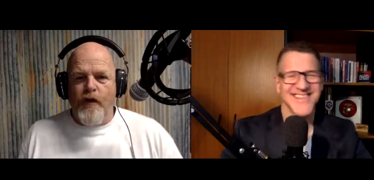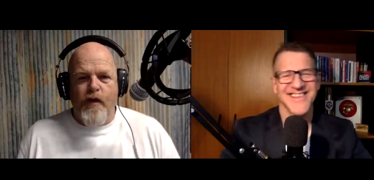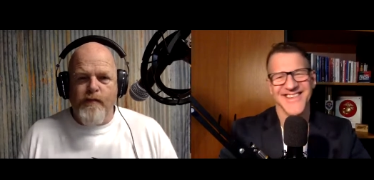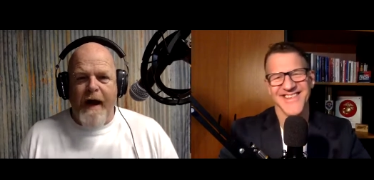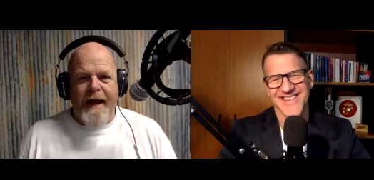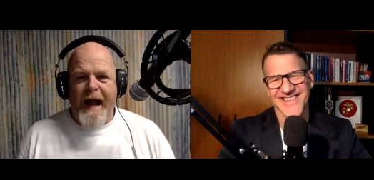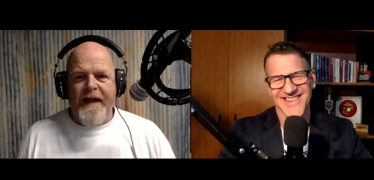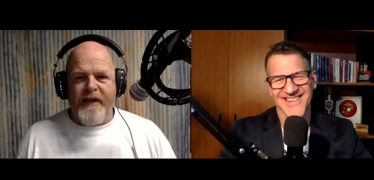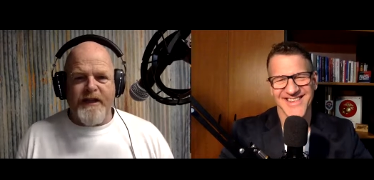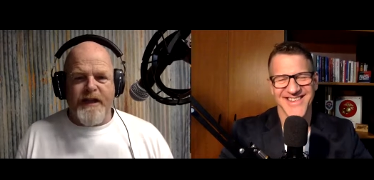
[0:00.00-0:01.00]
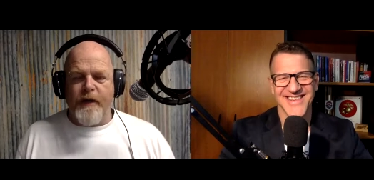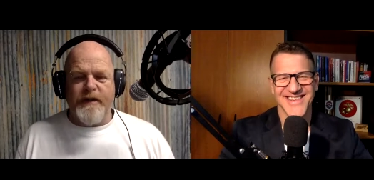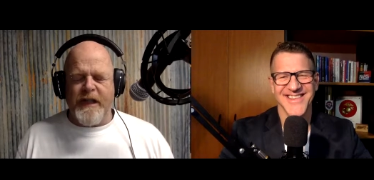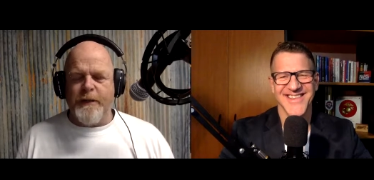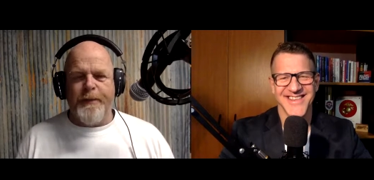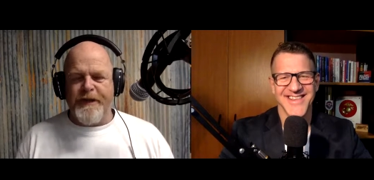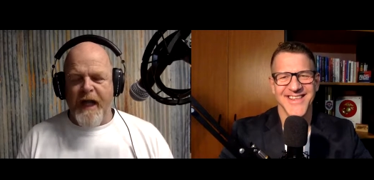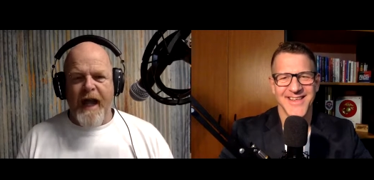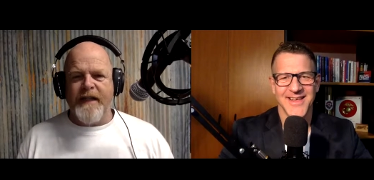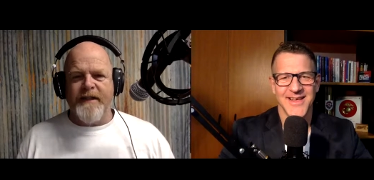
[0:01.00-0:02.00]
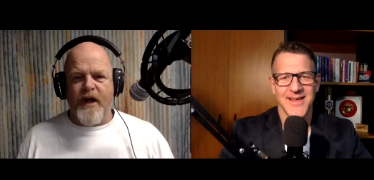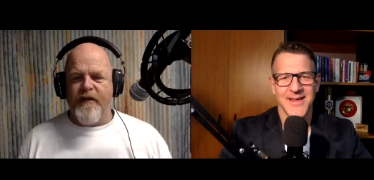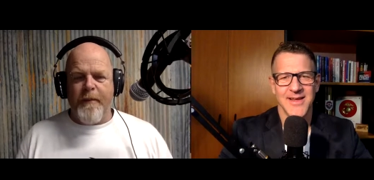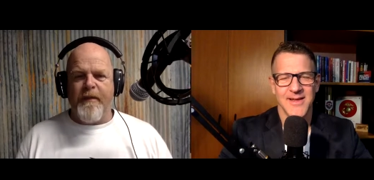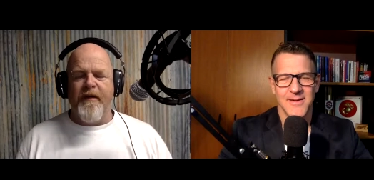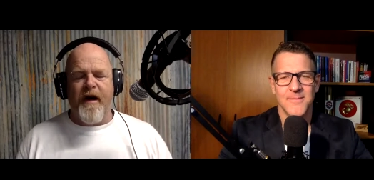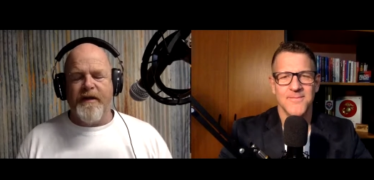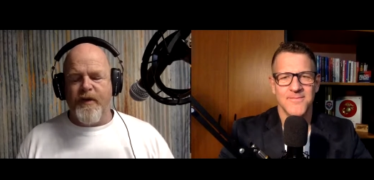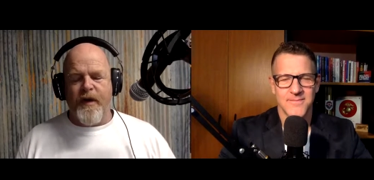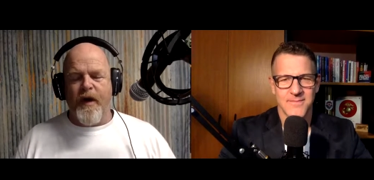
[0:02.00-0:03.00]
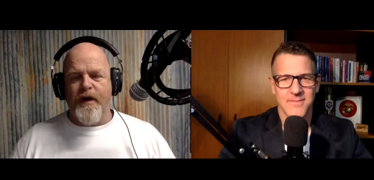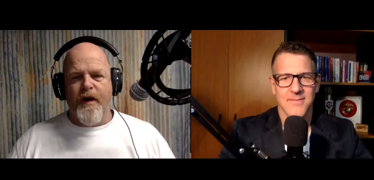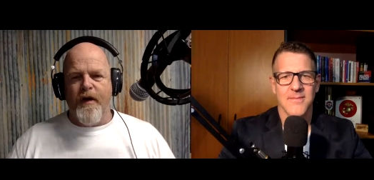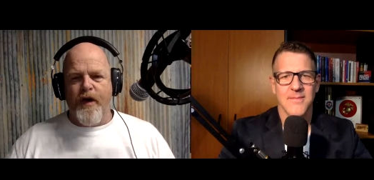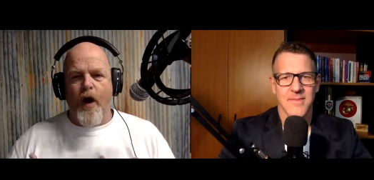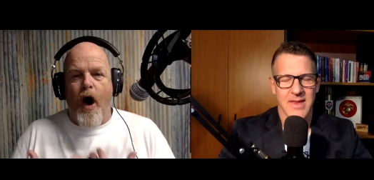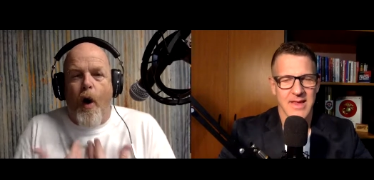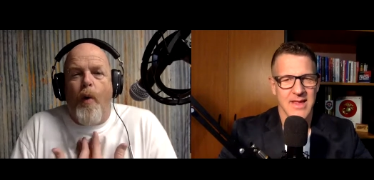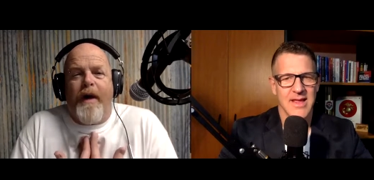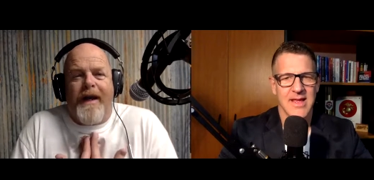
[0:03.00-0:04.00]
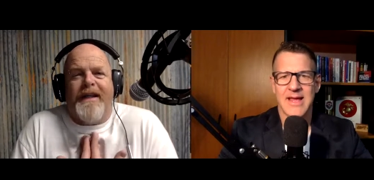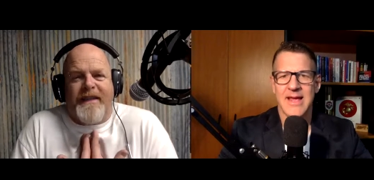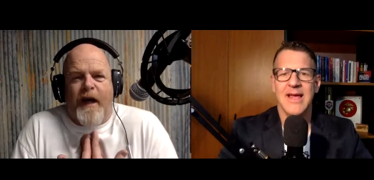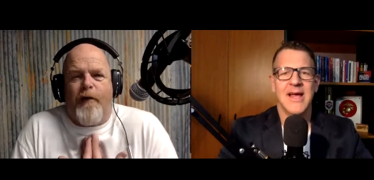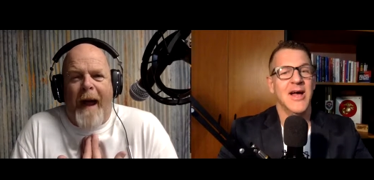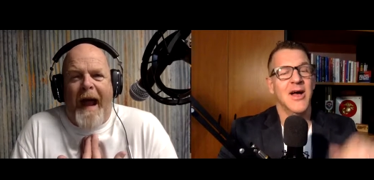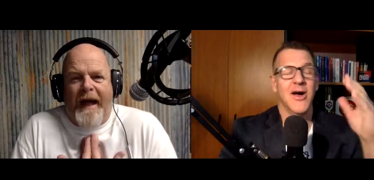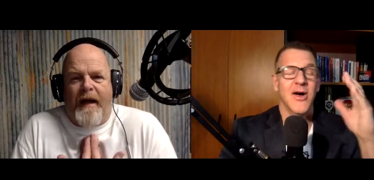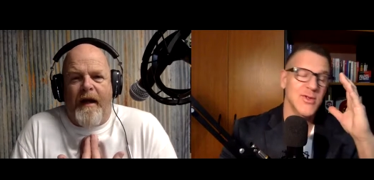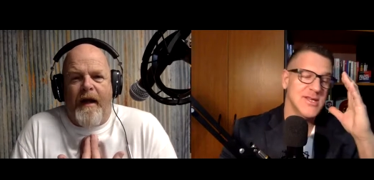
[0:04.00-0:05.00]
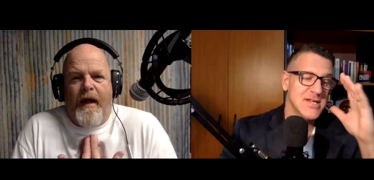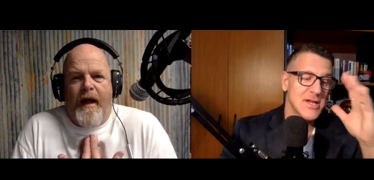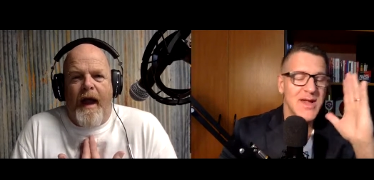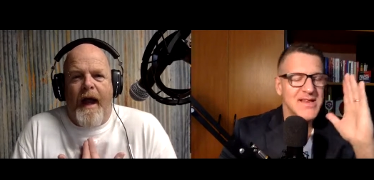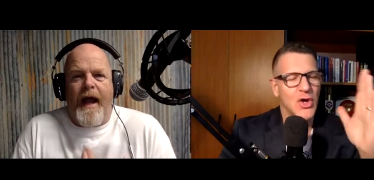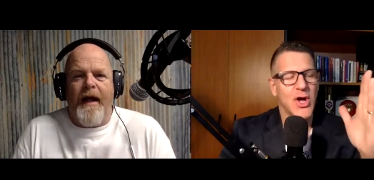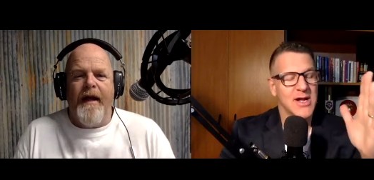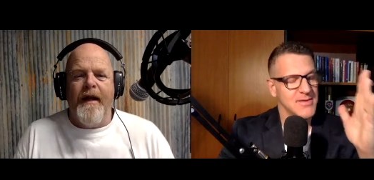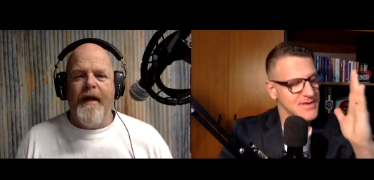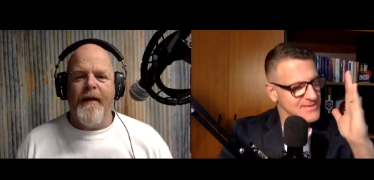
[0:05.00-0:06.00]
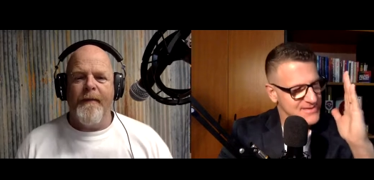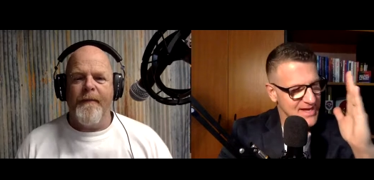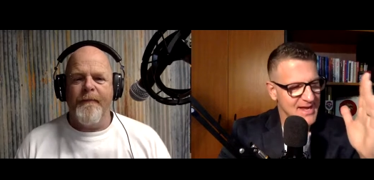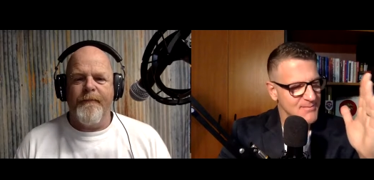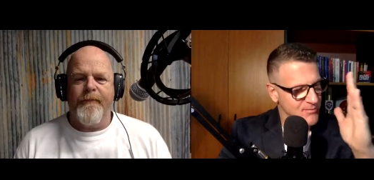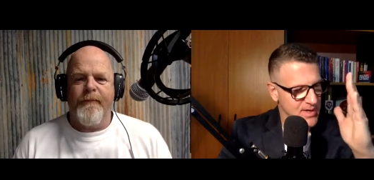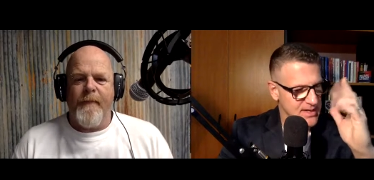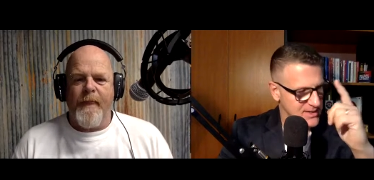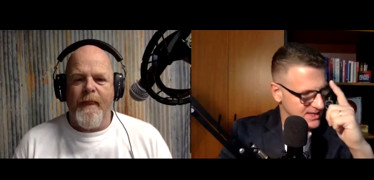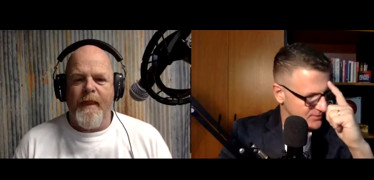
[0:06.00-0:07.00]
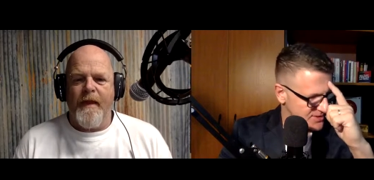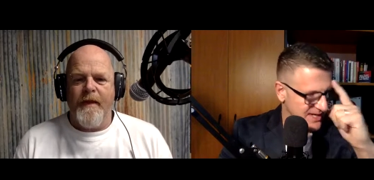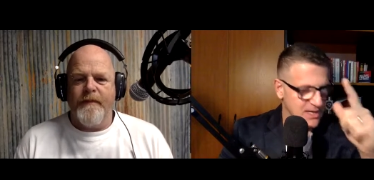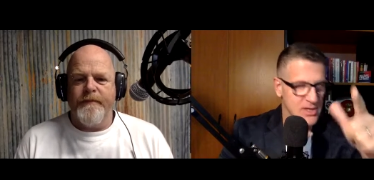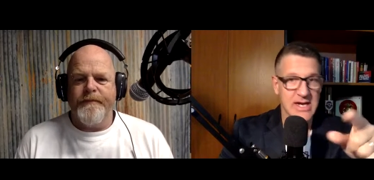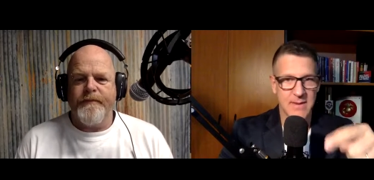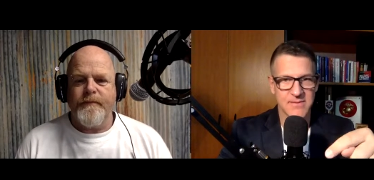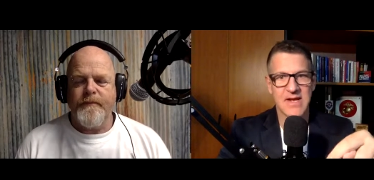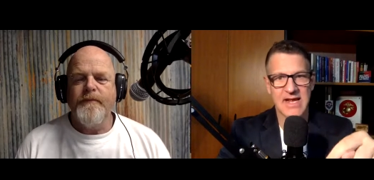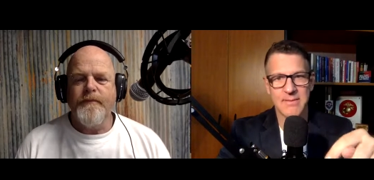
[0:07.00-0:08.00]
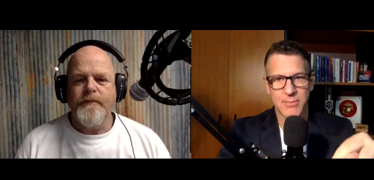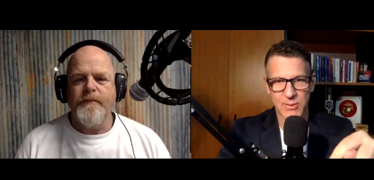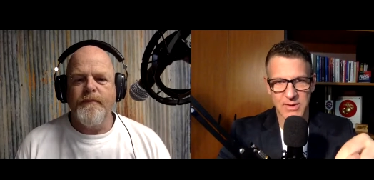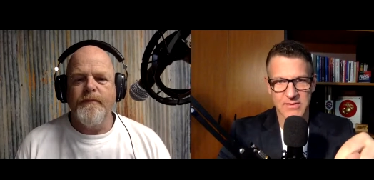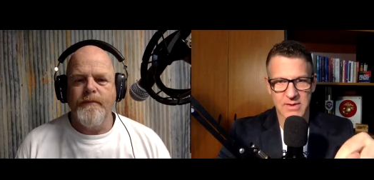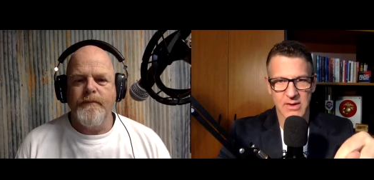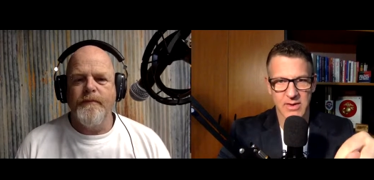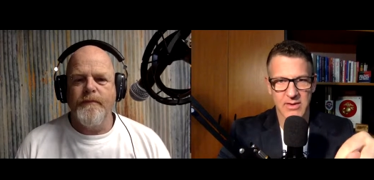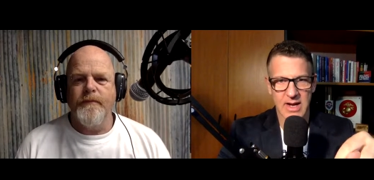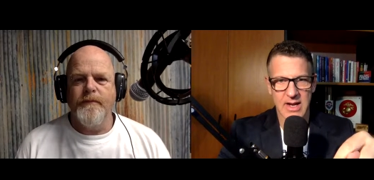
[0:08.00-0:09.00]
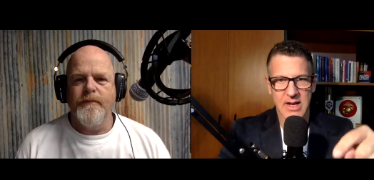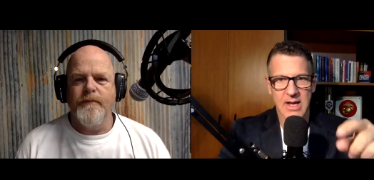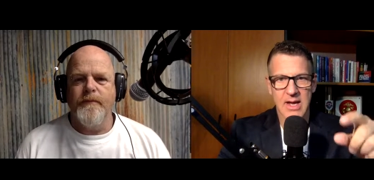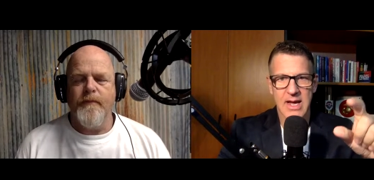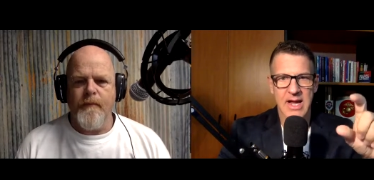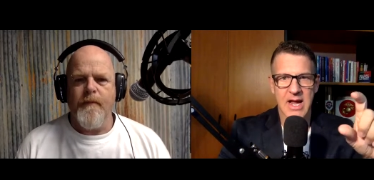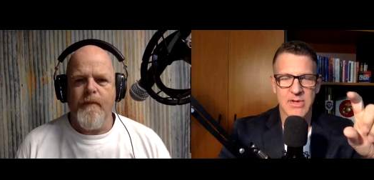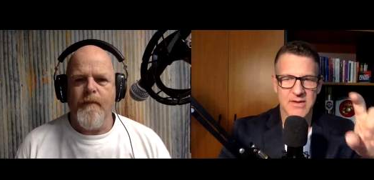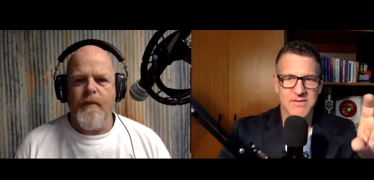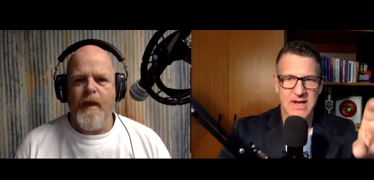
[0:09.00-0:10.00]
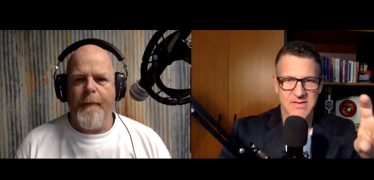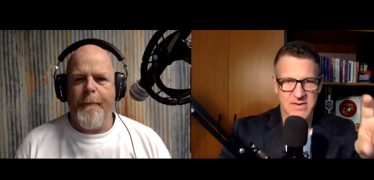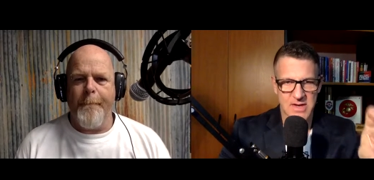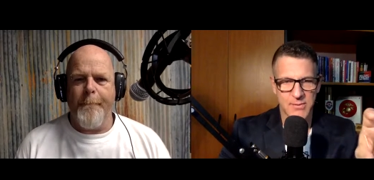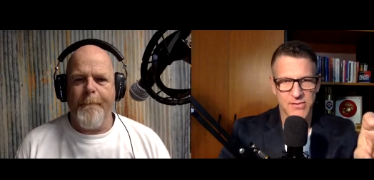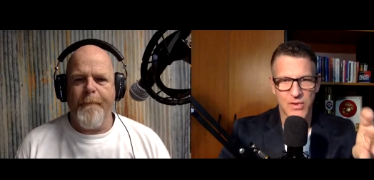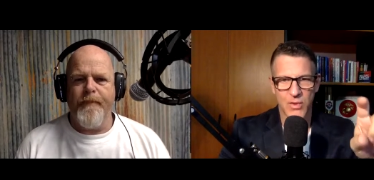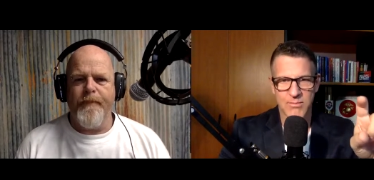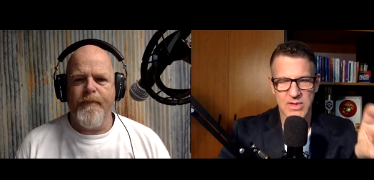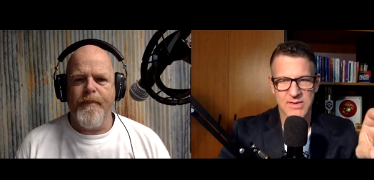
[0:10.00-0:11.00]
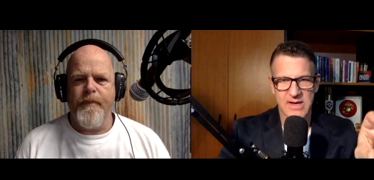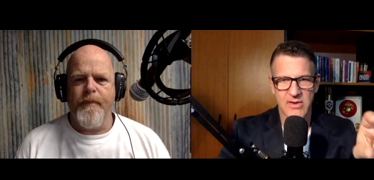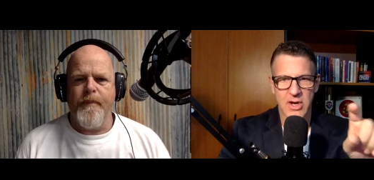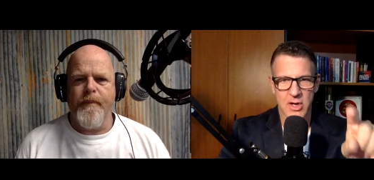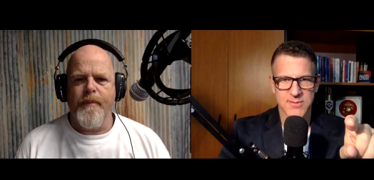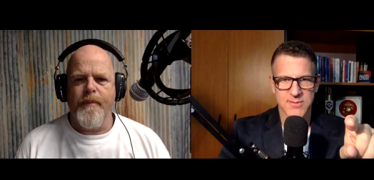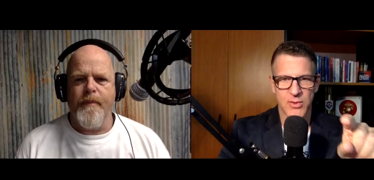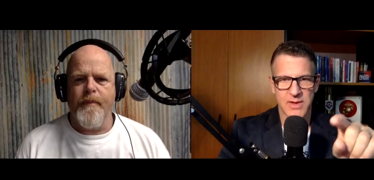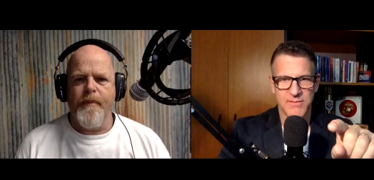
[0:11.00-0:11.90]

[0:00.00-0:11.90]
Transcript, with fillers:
Speaker 1: already out of excuses, but your head's either up your ass or you're, you're, you're holding yourself back. Holy shit, we talk
Speaker 2: the same freaking language. I, like I'm sitting in Budapest, Hungary, right? And I'm listed as the number two military entrepreneur